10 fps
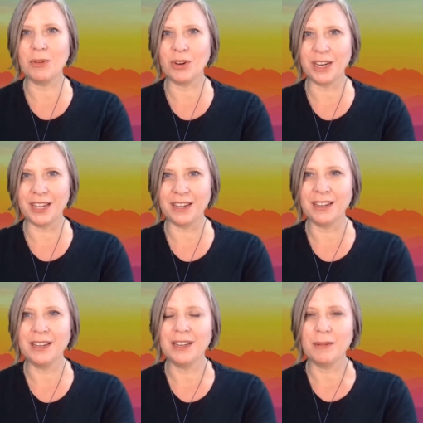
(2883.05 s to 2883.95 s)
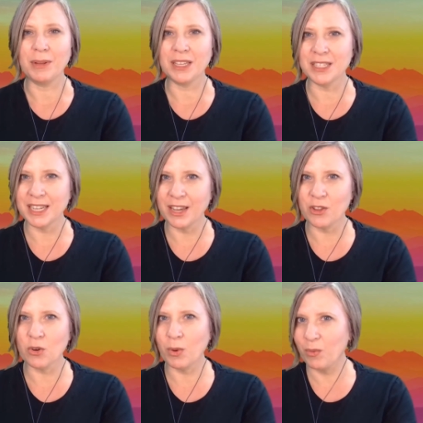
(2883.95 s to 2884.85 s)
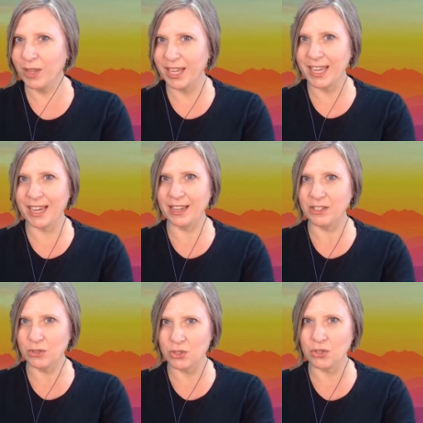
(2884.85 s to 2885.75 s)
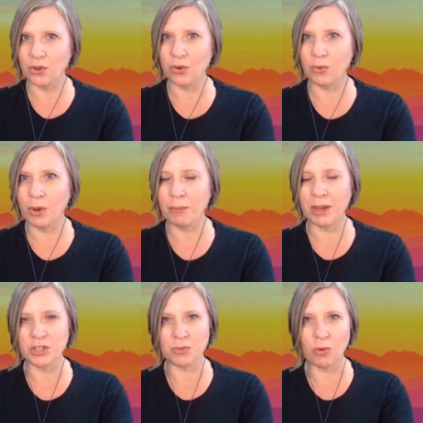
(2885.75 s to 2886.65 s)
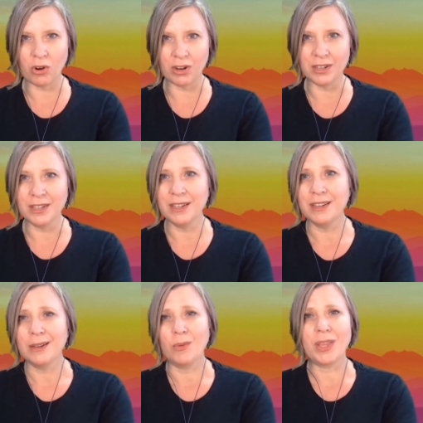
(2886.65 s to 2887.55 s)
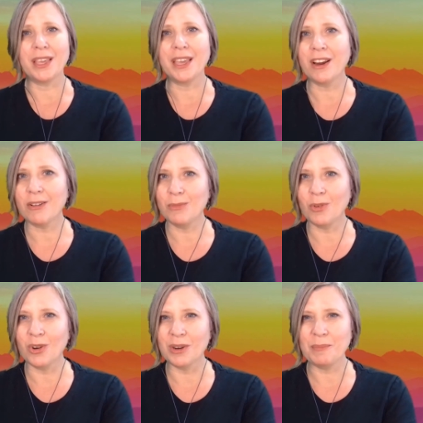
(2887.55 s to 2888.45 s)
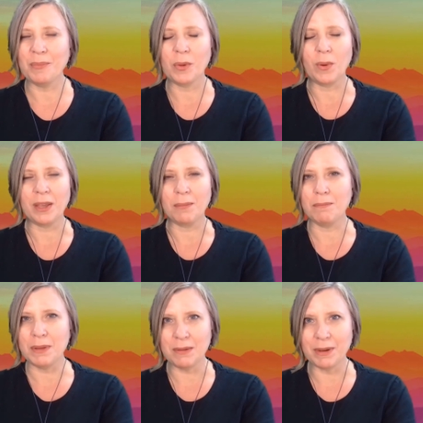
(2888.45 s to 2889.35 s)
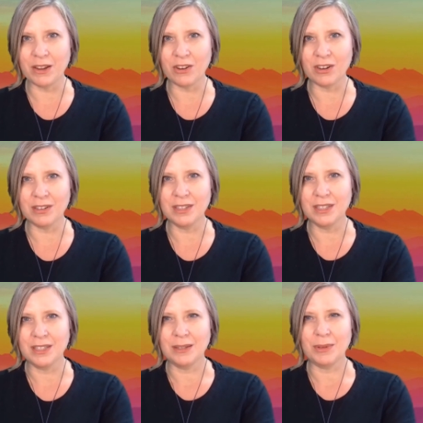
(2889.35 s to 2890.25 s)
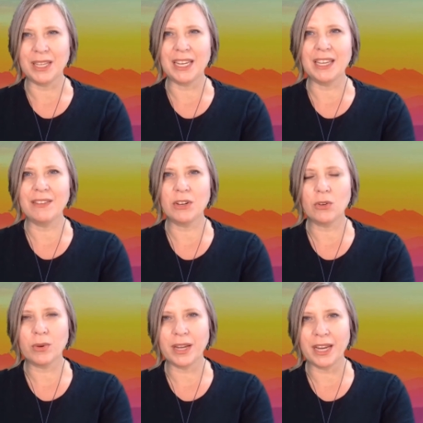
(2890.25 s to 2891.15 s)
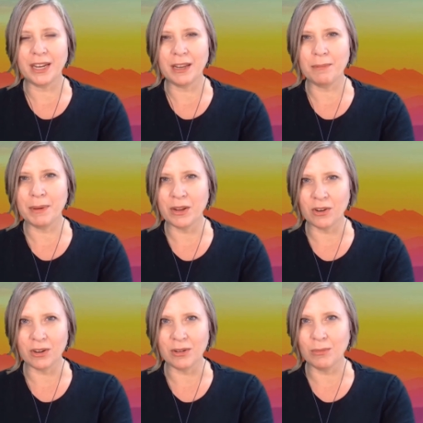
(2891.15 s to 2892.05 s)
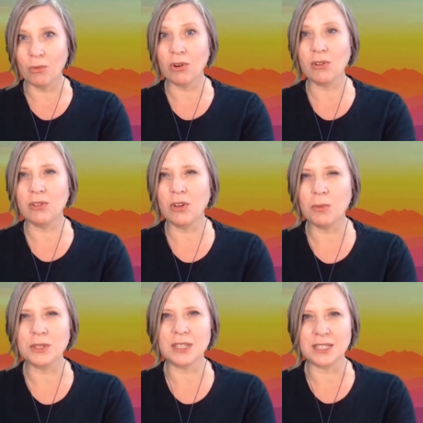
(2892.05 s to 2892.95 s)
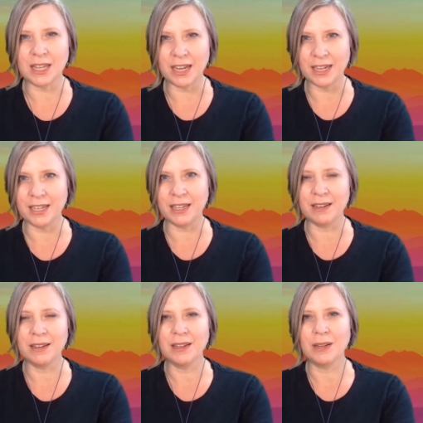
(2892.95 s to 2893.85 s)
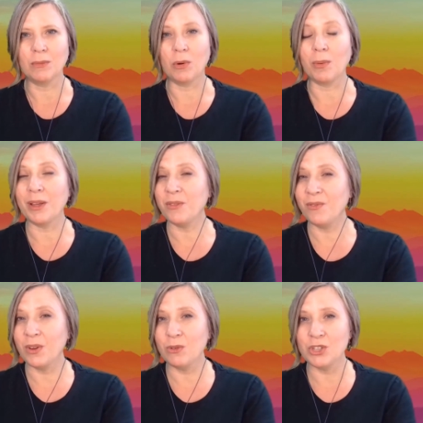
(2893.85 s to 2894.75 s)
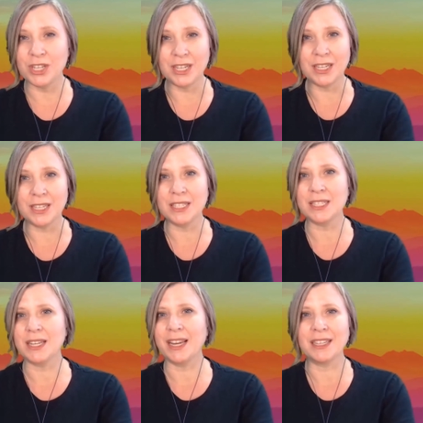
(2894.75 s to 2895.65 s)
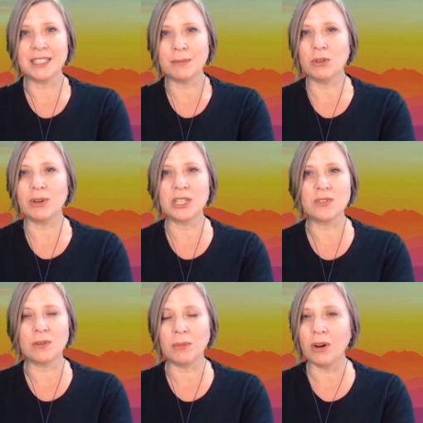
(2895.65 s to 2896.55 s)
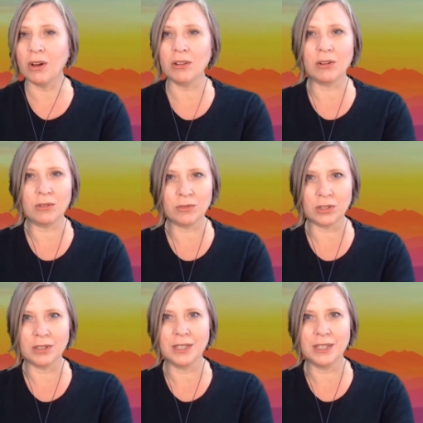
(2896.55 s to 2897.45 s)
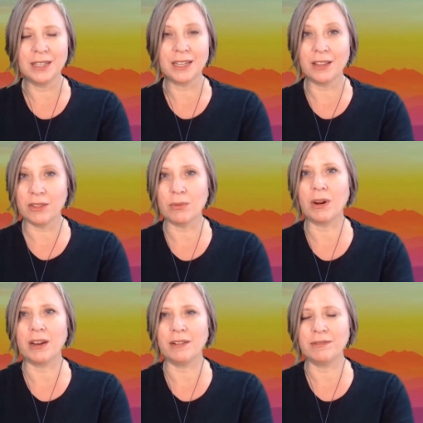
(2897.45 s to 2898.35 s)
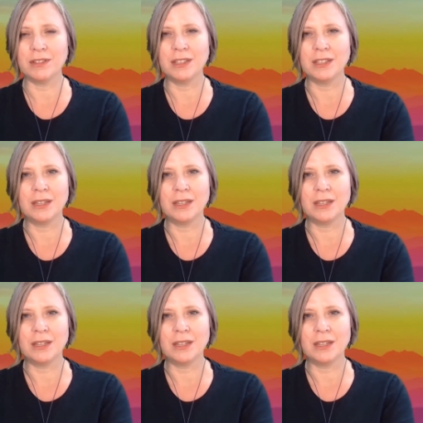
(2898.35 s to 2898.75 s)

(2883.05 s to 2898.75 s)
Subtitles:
community, because together we really can do so much more. We can care more, we can be better, we can even create a better, more global society where refugees and immigrants from all over can thrive.